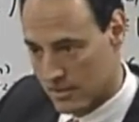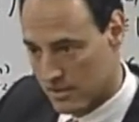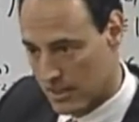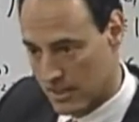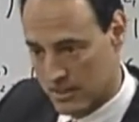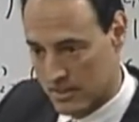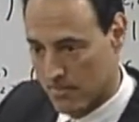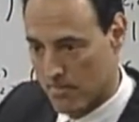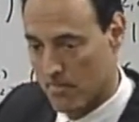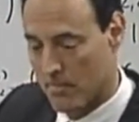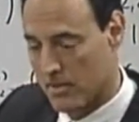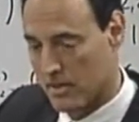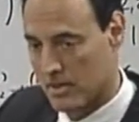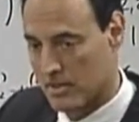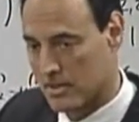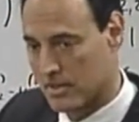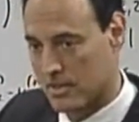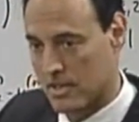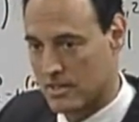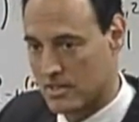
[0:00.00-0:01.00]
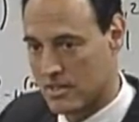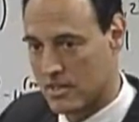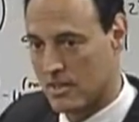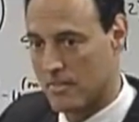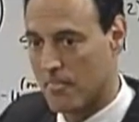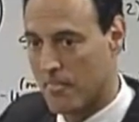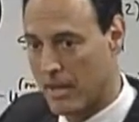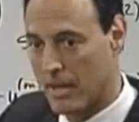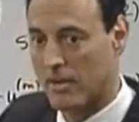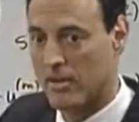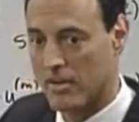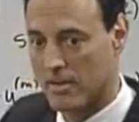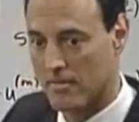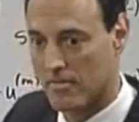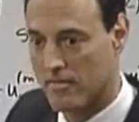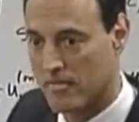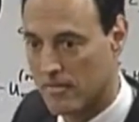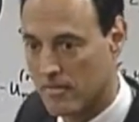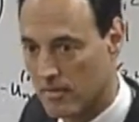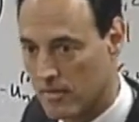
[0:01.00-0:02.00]
That's the imperative.
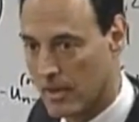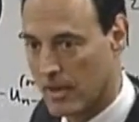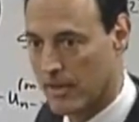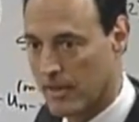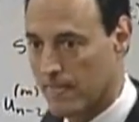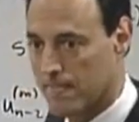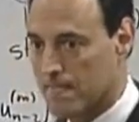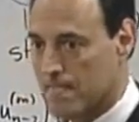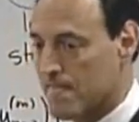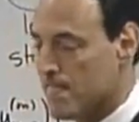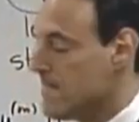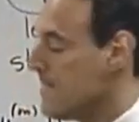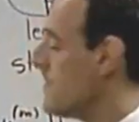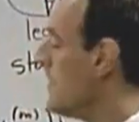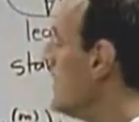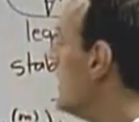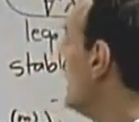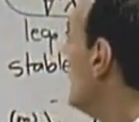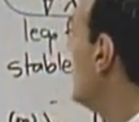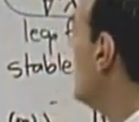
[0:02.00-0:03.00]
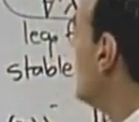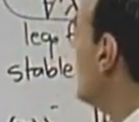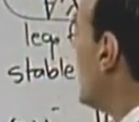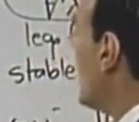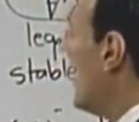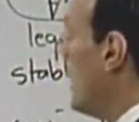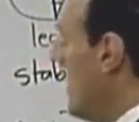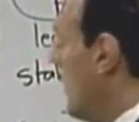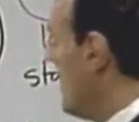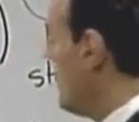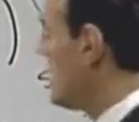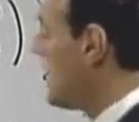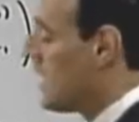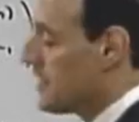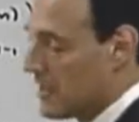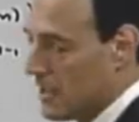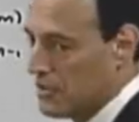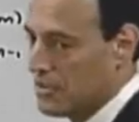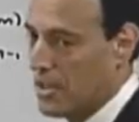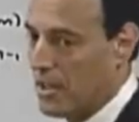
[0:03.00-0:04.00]
Okay? And if it
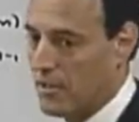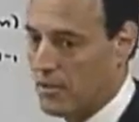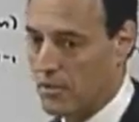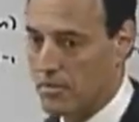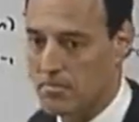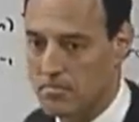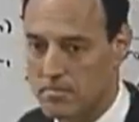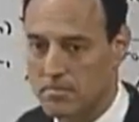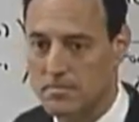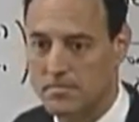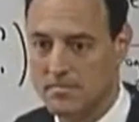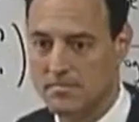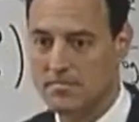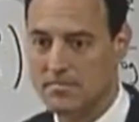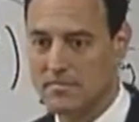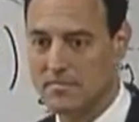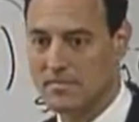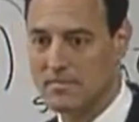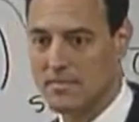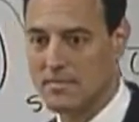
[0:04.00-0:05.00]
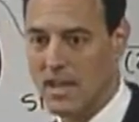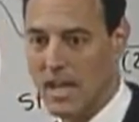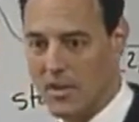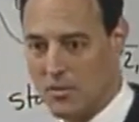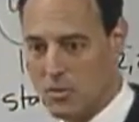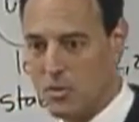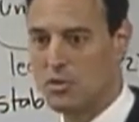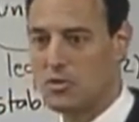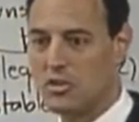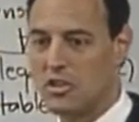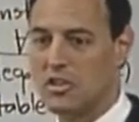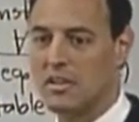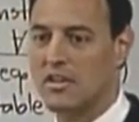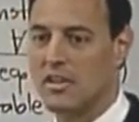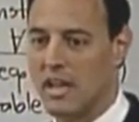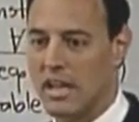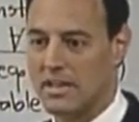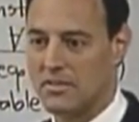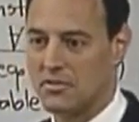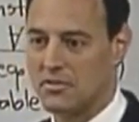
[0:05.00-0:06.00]
does, it'll tell you, as we'll see in
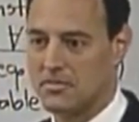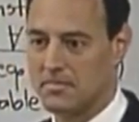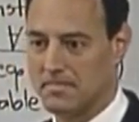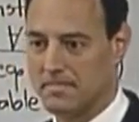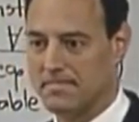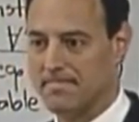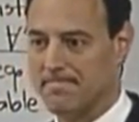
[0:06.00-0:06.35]
class.